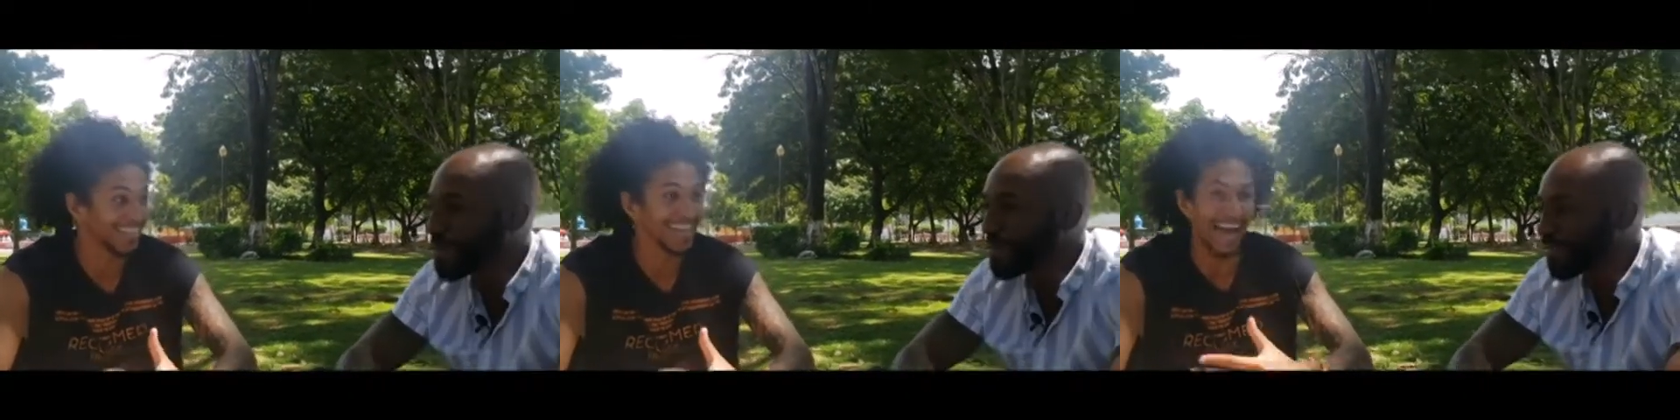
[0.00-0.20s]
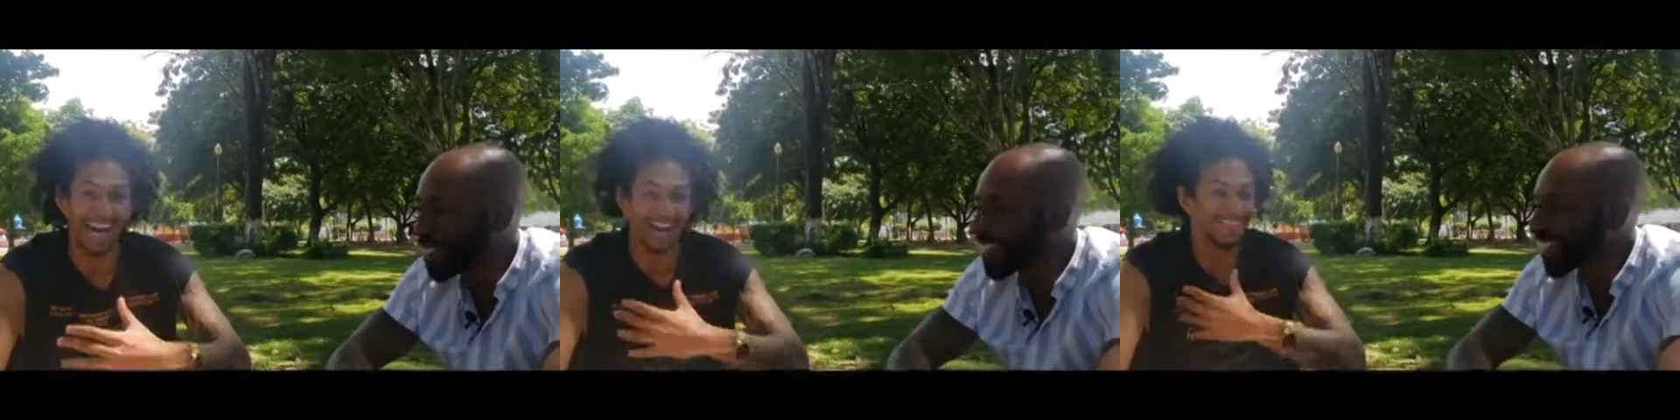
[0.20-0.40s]

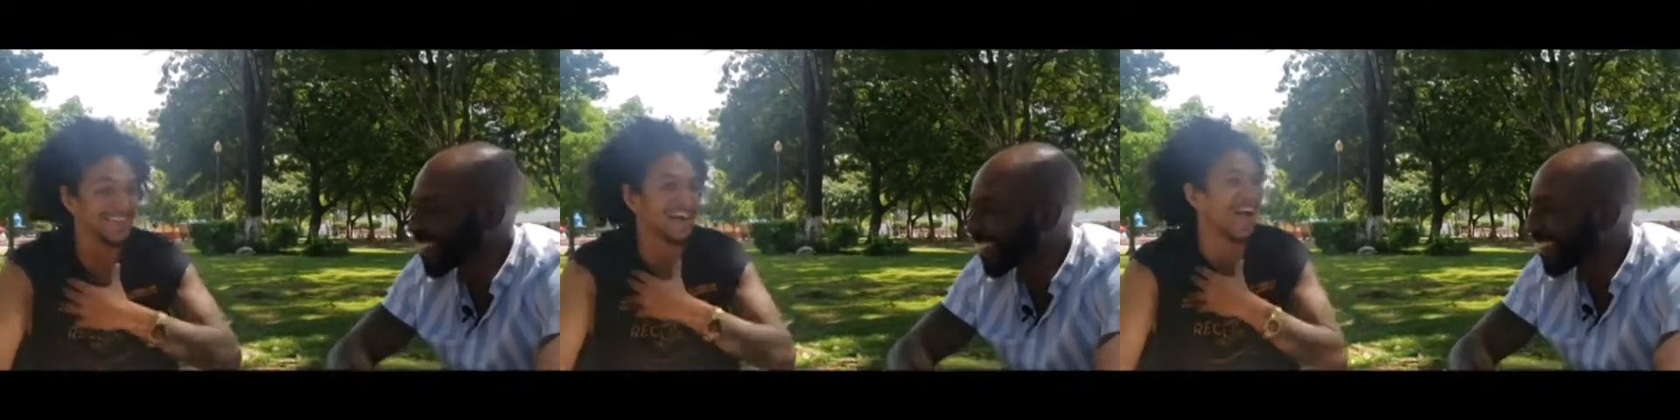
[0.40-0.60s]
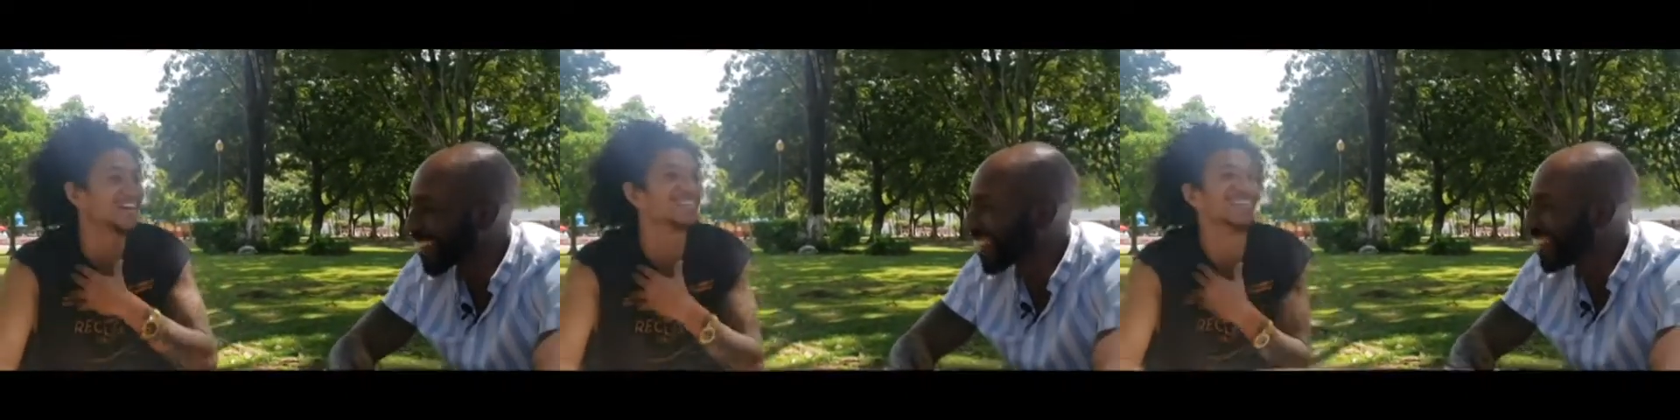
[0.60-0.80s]
And I
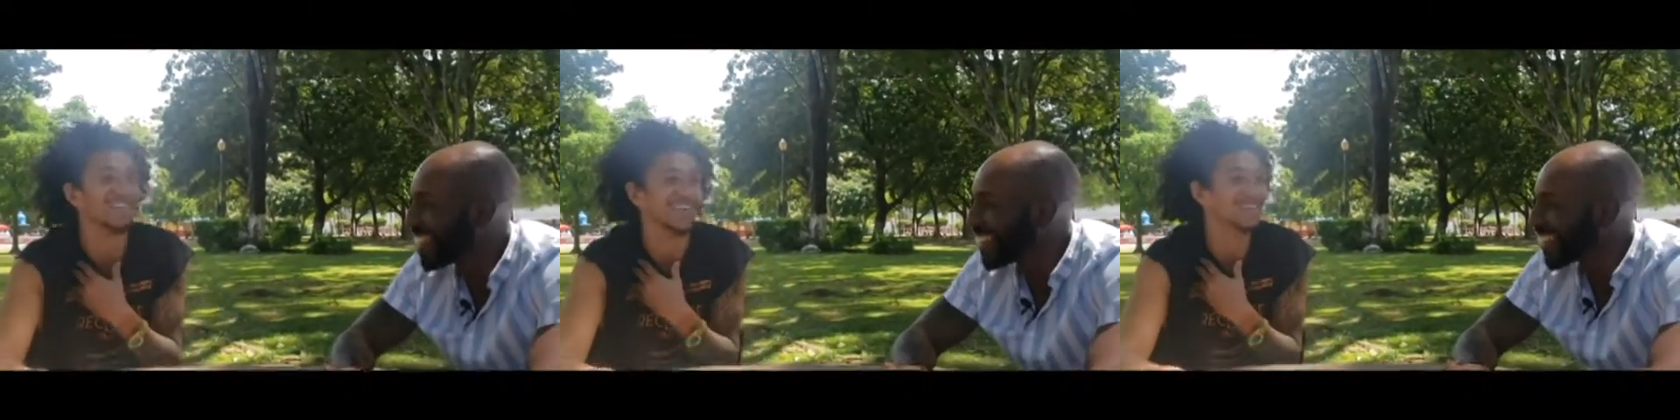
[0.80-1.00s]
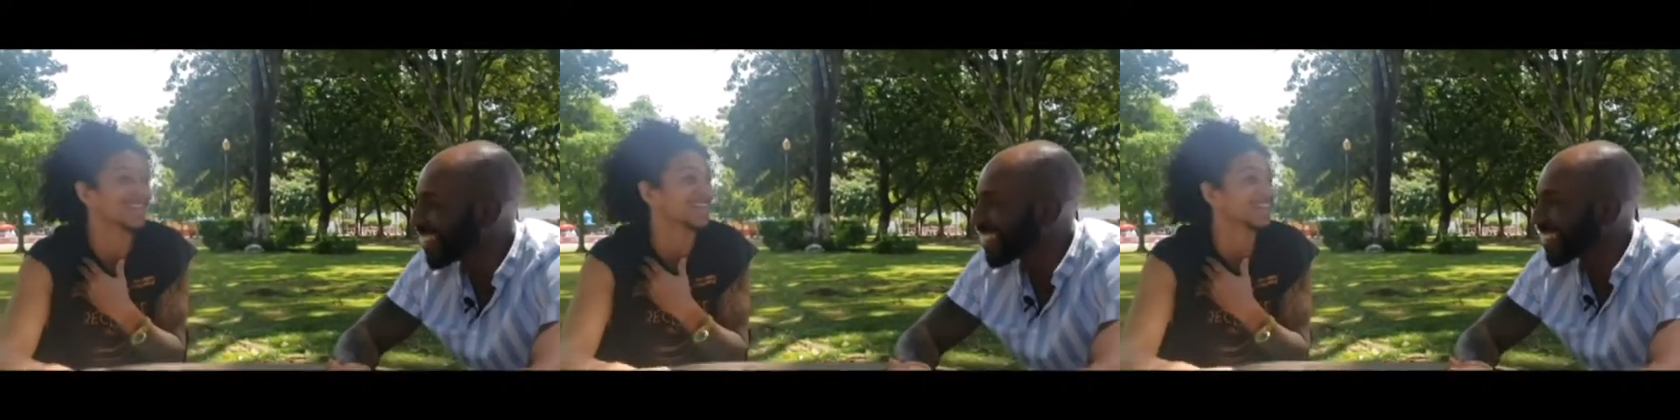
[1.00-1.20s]
mean, I
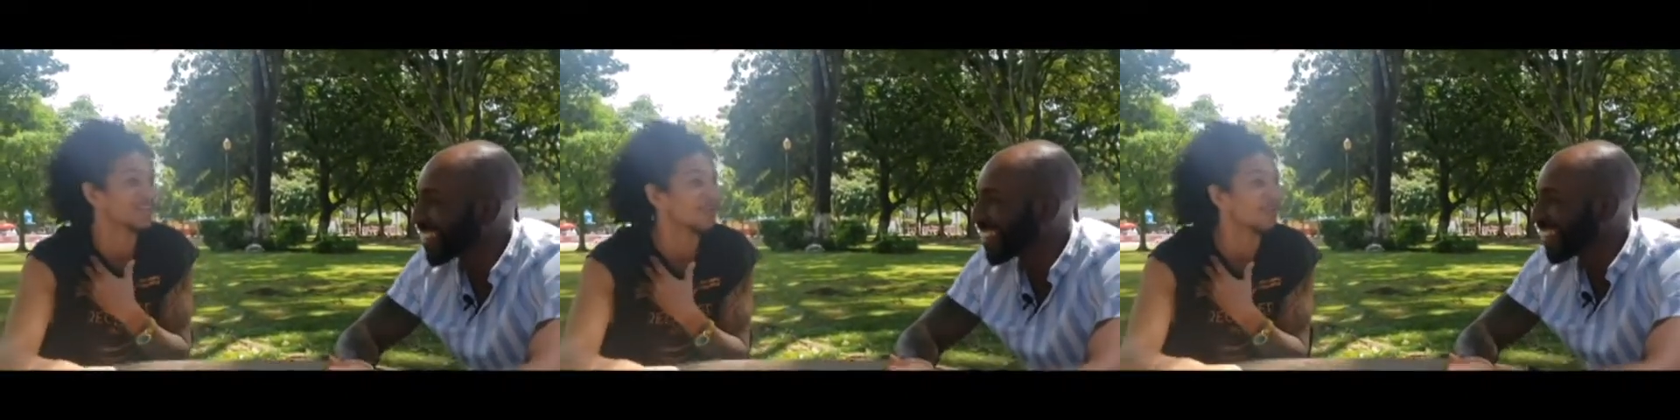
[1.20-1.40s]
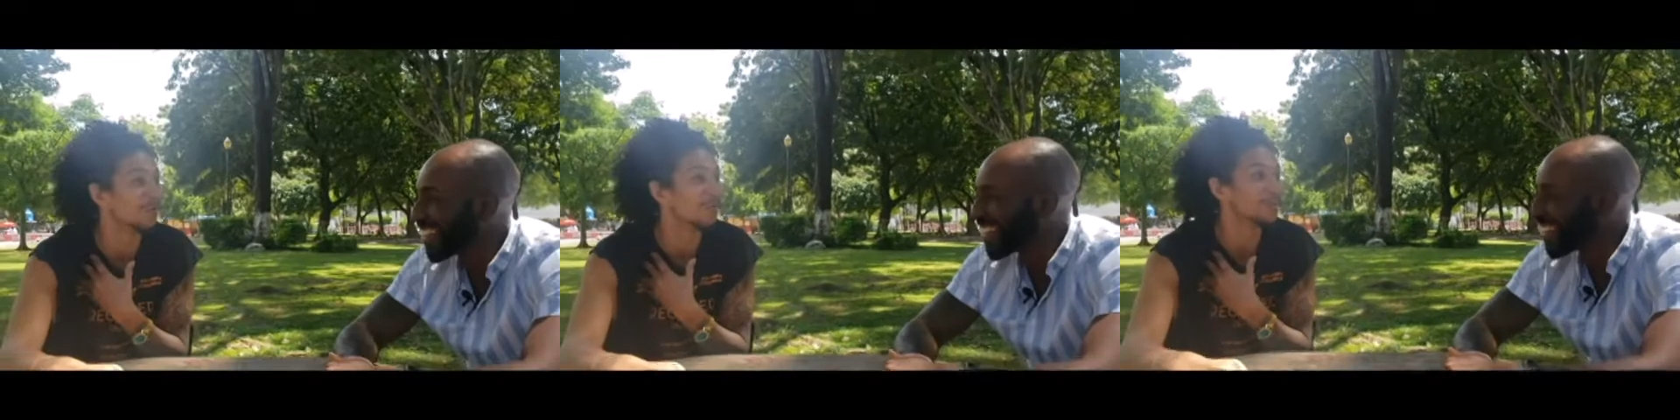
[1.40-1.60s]
probably wouldn't
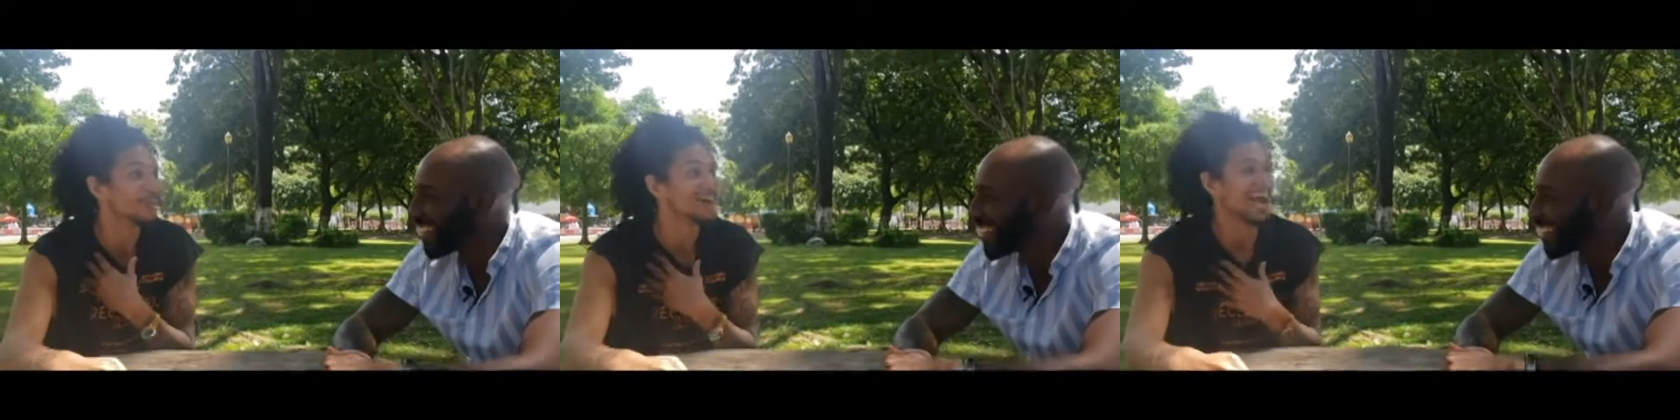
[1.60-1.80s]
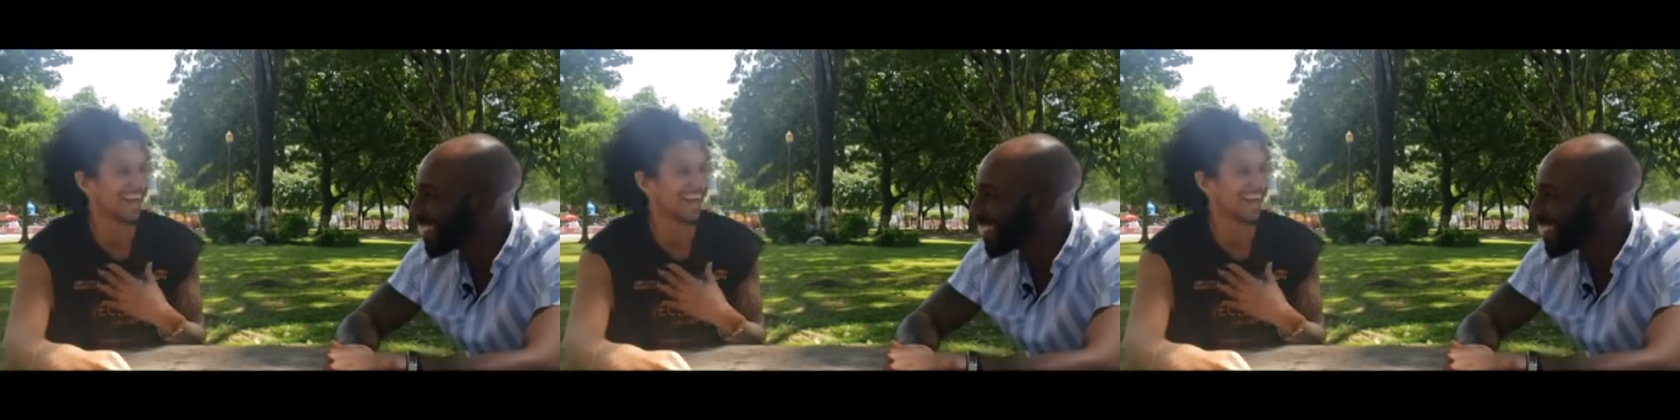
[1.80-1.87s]
know